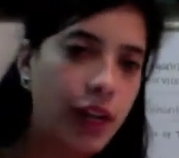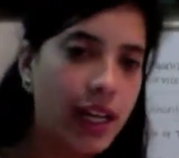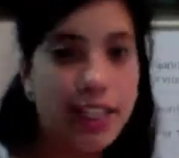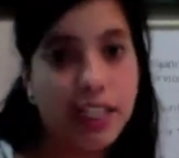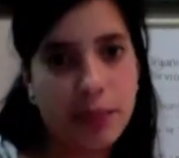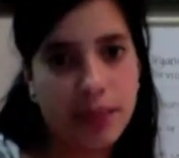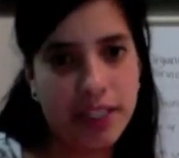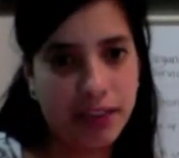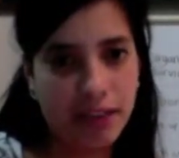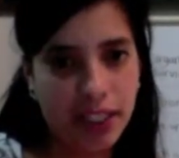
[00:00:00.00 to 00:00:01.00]
each
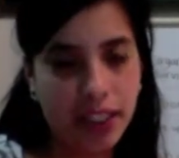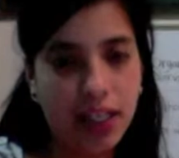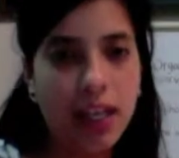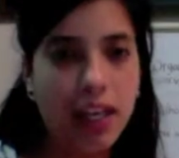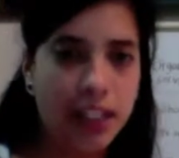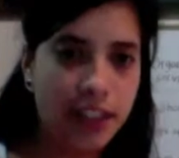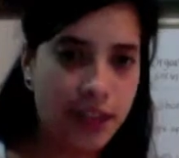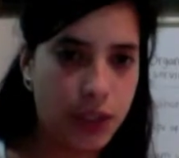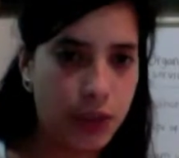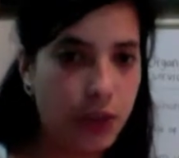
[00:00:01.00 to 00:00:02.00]
specific
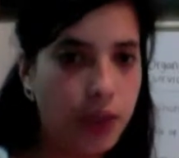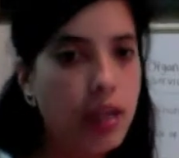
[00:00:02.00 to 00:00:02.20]
individual.